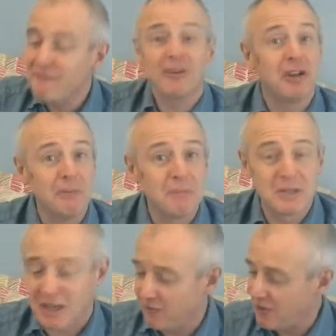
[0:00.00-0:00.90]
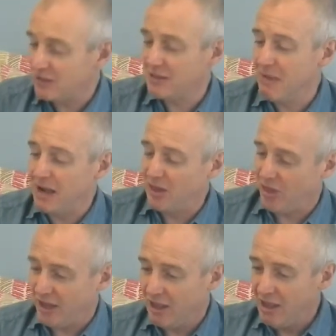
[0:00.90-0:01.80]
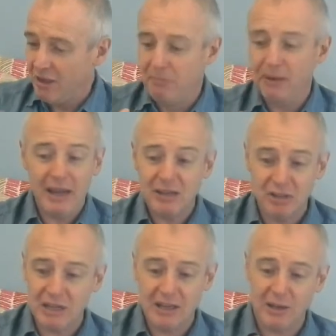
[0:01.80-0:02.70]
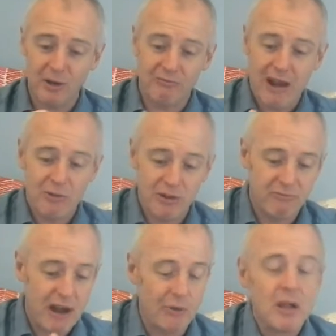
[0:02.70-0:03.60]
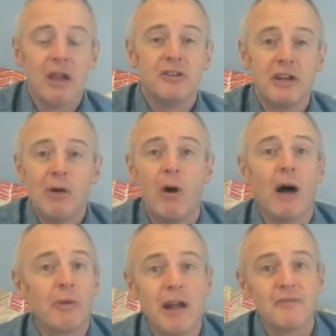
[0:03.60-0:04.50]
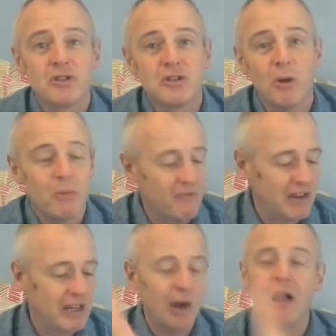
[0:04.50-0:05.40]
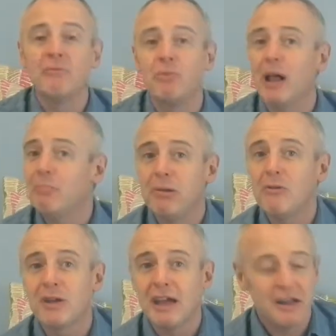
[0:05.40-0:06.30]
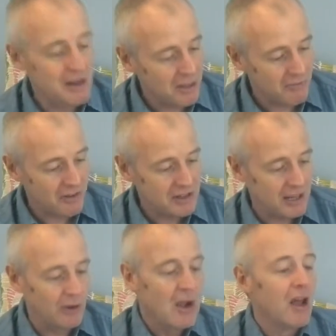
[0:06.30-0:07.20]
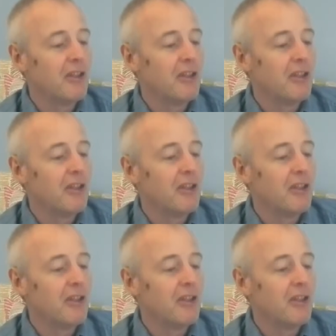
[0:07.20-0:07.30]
I haven't cut myself, that's the main thing. But it just keeps going round and round. Do you know what? I'm going to have to stop the video. I'll plonk it in another video.